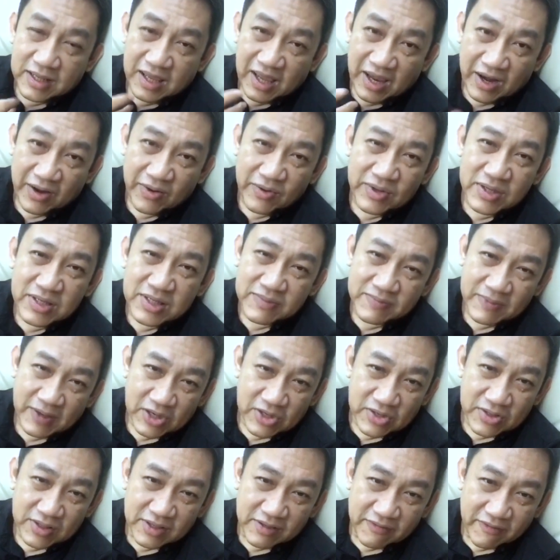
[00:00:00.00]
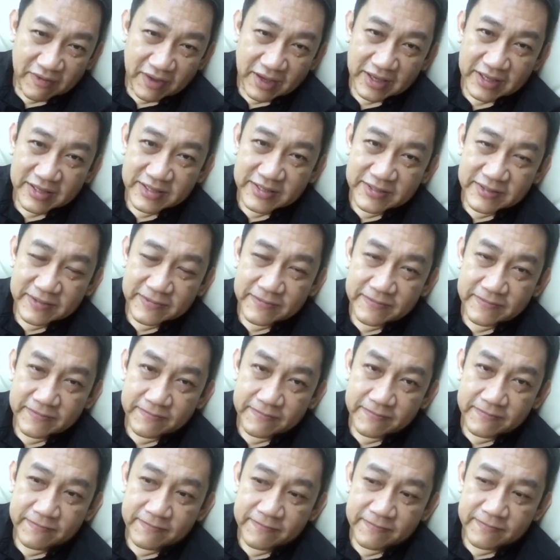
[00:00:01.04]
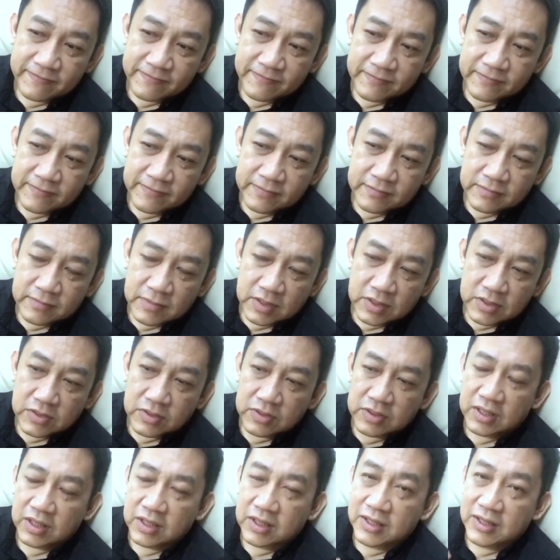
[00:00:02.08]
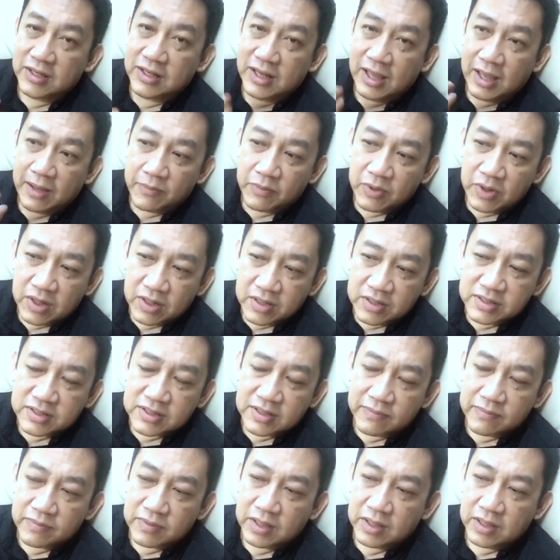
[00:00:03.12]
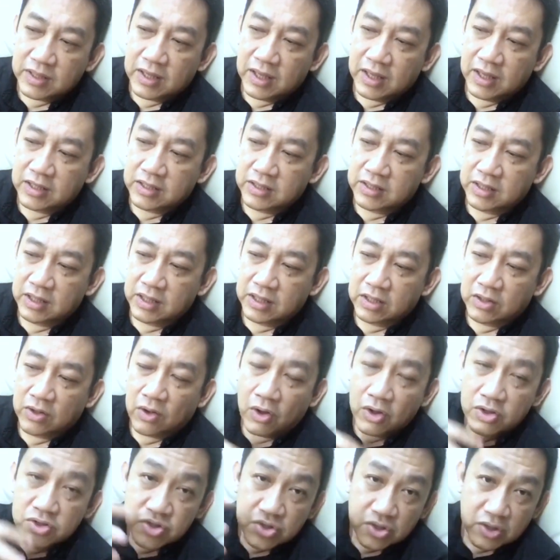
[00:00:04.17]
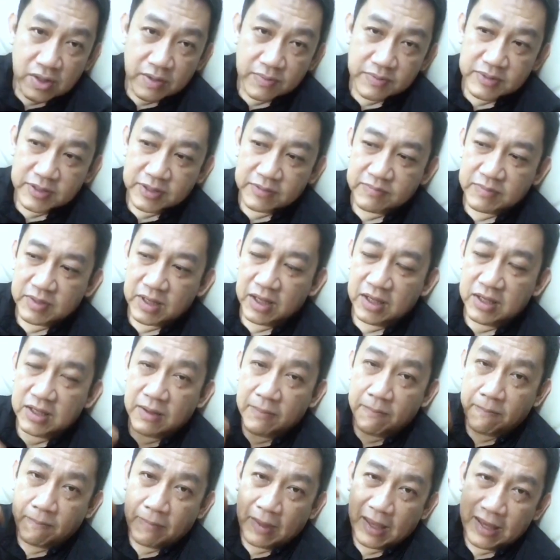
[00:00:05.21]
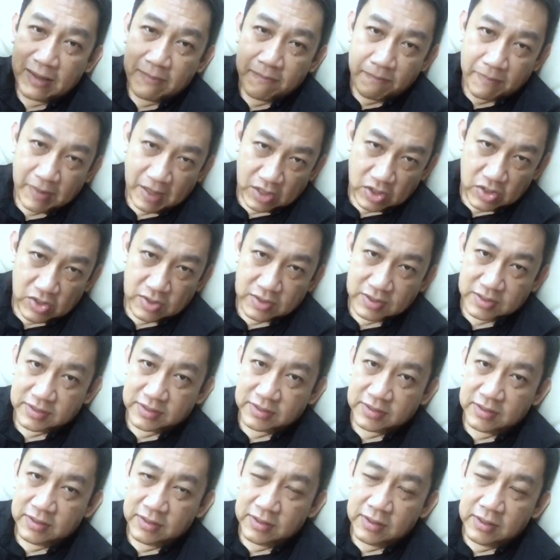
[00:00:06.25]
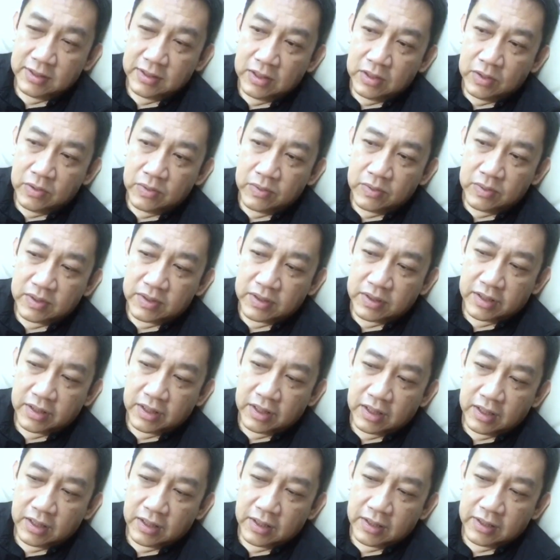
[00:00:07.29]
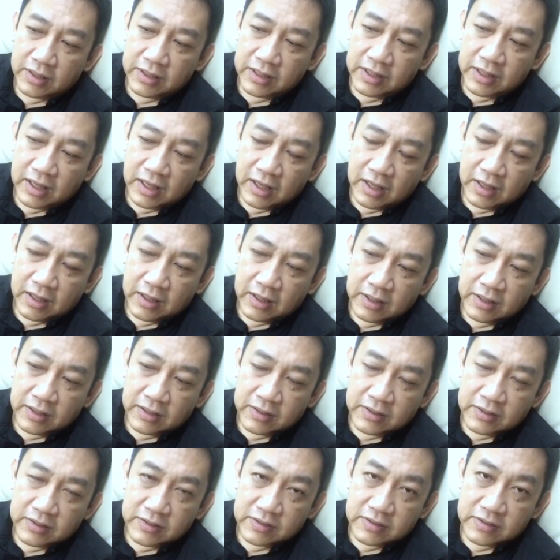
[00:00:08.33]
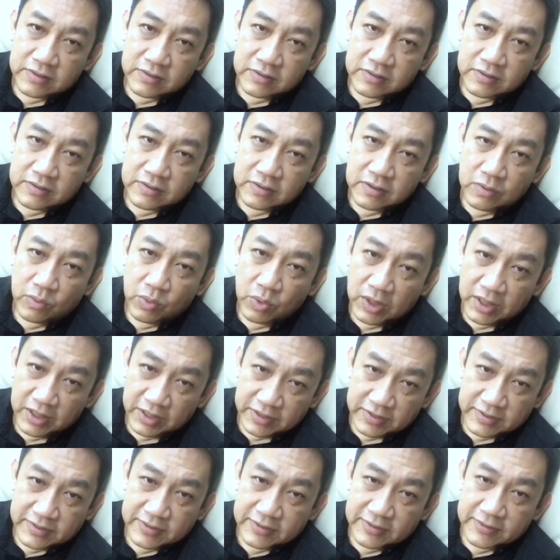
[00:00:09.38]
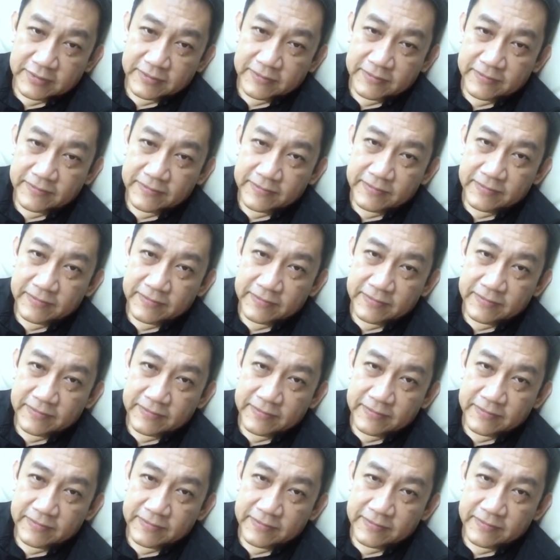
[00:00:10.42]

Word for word: carries special effects. So they elaborate on something and they conjure up something and they paint pictures with uh, their words.